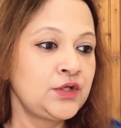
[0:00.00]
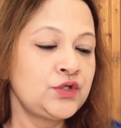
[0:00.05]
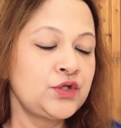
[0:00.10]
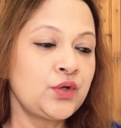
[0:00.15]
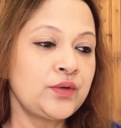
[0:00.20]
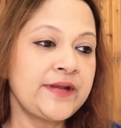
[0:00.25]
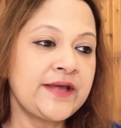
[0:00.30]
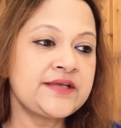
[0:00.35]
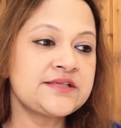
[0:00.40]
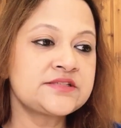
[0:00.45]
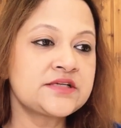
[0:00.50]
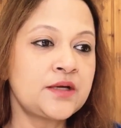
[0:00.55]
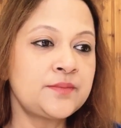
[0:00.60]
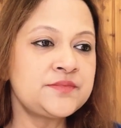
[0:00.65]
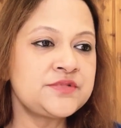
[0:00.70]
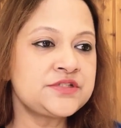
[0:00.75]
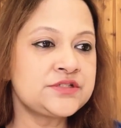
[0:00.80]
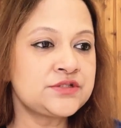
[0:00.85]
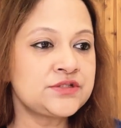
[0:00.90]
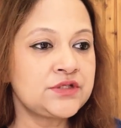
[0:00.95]
So next
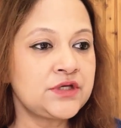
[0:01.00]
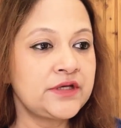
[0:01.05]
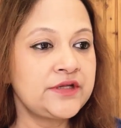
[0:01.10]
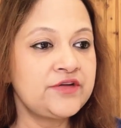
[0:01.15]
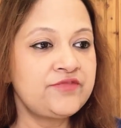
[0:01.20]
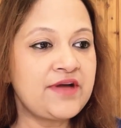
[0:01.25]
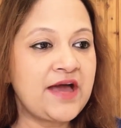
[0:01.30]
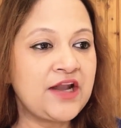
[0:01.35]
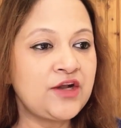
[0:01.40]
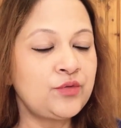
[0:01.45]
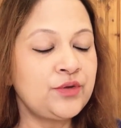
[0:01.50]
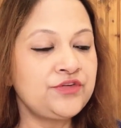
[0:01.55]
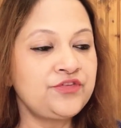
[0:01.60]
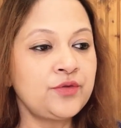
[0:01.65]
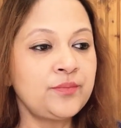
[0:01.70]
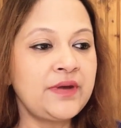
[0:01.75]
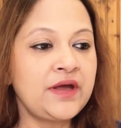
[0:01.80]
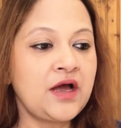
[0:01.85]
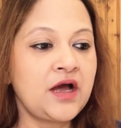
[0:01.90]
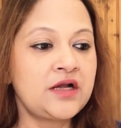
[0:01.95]
comes
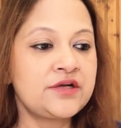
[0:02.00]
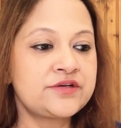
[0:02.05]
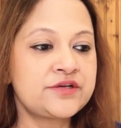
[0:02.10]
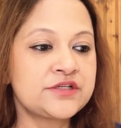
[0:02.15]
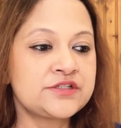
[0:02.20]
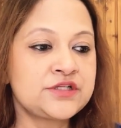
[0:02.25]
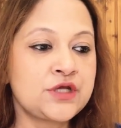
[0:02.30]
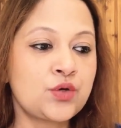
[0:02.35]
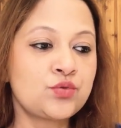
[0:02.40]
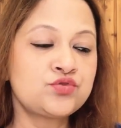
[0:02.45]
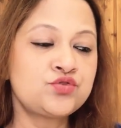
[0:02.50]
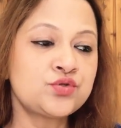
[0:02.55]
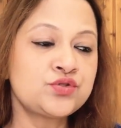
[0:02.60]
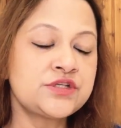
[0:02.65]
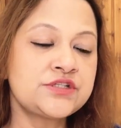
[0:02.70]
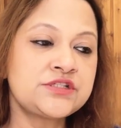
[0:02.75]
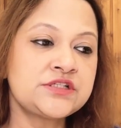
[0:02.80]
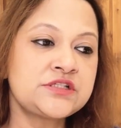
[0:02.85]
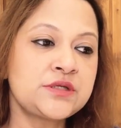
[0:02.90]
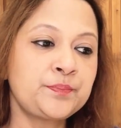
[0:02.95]
evaluation by ultrasound. So
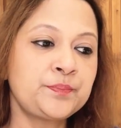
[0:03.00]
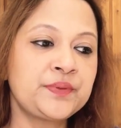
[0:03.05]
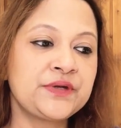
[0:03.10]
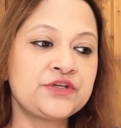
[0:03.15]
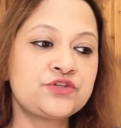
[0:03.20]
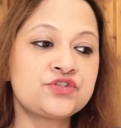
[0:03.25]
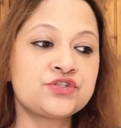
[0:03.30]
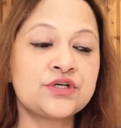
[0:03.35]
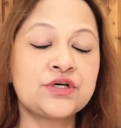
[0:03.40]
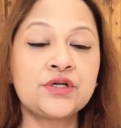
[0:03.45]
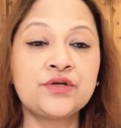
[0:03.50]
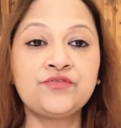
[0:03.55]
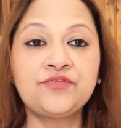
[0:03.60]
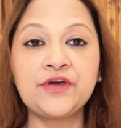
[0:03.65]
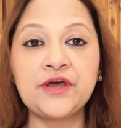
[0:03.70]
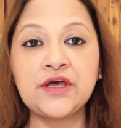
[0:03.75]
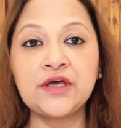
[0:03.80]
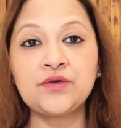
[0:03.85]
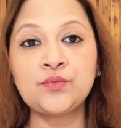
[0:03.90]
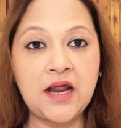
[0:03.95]
this is a picture
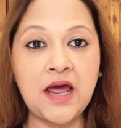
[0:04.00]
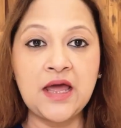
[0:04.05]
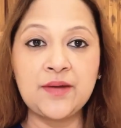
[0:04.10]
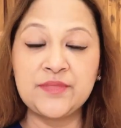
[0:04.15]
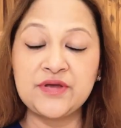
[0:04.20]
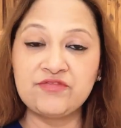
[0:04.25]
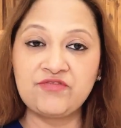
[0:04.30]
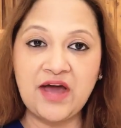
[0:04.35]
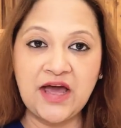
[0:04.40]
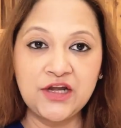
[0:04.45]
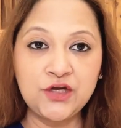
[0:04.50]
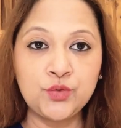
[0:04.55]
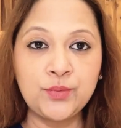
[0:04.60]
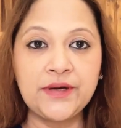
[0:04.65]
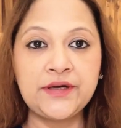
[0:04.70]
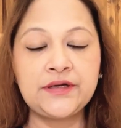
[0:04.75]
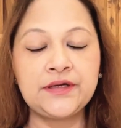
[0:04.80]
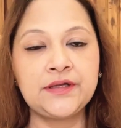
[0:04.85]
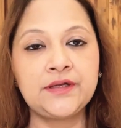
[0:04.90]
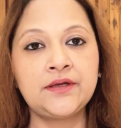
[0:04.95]
where I'm
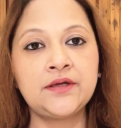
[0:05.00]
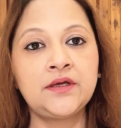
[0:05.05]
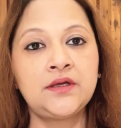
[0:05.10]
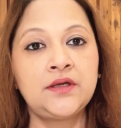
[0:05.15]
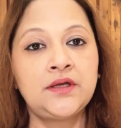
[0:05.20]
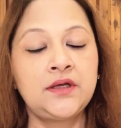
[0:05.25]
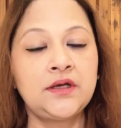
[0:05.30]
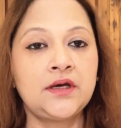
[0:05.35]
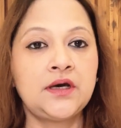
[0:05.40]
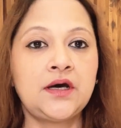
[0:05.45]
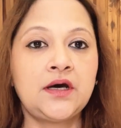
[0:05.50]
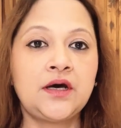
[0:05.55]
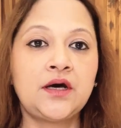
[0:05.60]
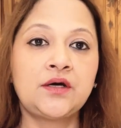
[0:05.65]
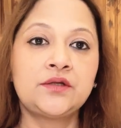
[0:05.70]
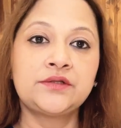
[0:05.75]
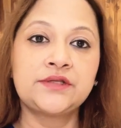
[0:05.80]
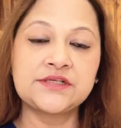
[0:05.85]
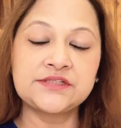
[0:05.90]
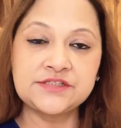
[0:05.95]
evaluating
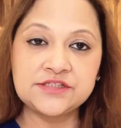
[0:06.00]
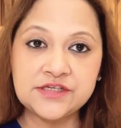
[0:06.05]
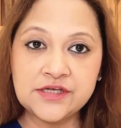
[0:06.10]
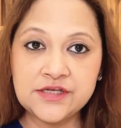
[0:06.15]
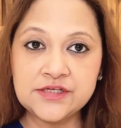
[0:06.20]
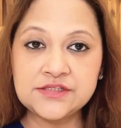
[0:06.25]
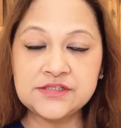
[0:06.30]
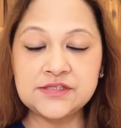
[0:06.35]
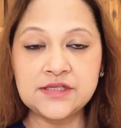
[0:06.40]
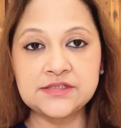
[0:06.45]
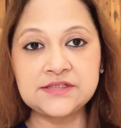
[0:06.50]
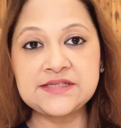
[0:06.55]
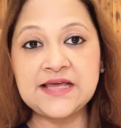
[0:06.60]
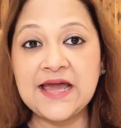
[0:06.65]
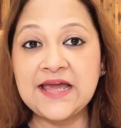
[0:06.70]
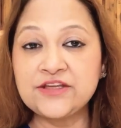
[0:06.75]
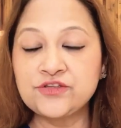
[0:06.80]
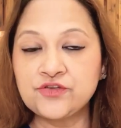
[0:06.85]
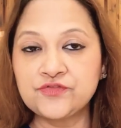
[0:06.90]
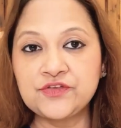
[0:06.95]
the cyst, the
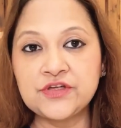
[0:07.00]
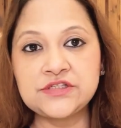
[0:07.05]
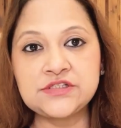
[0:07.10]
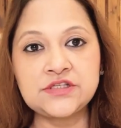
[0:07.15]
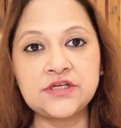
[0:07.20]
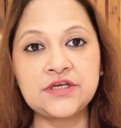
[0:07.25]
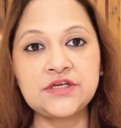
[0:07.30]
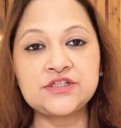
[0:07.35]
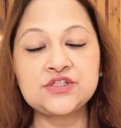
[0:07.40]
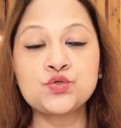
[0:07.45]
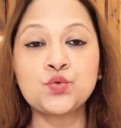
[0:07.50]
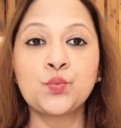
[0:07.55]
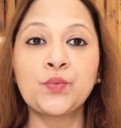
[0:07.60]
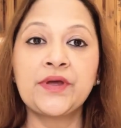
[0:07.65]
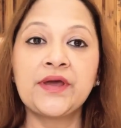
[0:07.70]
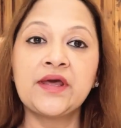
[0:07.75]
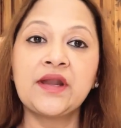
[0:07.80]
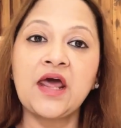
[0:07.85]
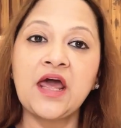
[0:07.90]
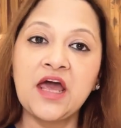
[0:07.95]
size of the cyst,
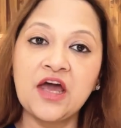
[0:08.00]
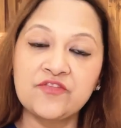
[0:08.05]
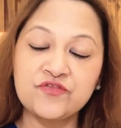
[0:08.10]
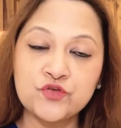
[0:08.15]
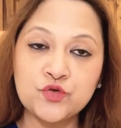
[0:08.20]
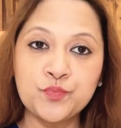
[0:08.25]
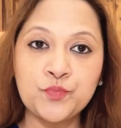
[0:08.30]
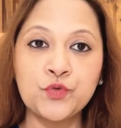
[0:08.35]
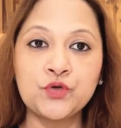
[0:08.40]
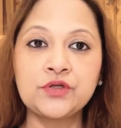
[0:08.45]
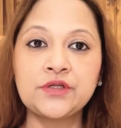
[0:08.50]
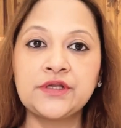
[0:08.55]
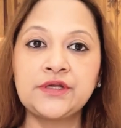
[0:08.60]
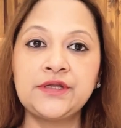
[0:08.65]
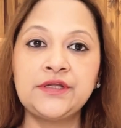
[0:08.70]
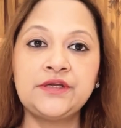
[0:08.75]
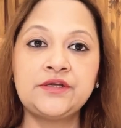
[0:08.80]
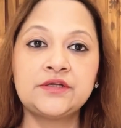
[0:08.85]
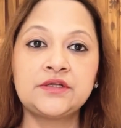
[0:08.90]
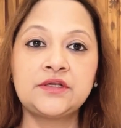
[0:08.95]
where I have to put the
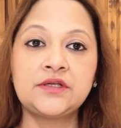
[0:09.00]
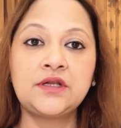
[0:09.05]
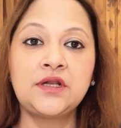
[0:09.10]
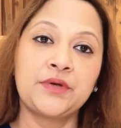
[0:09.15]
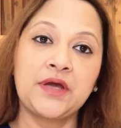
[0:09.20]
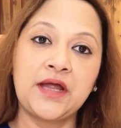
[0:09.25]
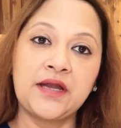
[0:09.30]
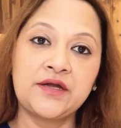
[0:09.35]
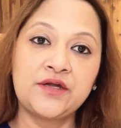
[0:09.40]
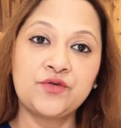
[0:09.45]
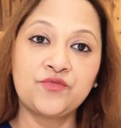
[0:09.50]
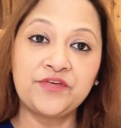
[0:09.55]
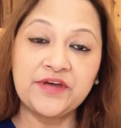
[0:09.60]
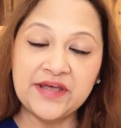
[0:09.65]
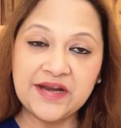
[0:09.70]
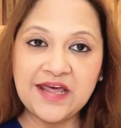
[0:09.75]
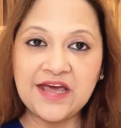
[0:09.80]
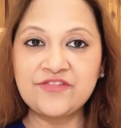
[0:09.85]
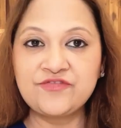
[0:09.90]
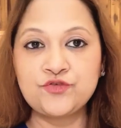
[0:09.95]
needle and
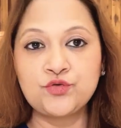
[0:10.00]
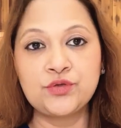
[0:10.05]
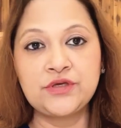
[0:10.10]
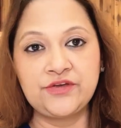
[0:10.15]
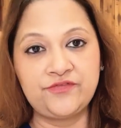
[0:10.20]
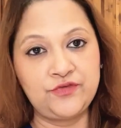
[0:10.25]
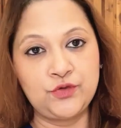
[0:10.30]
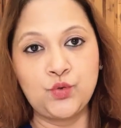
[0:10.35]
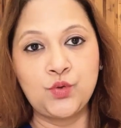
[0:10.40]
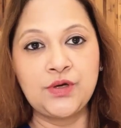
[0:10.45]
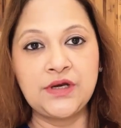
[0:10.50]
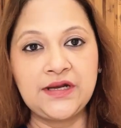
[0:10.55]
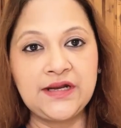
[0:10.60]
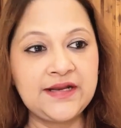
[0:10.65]
where I have to give local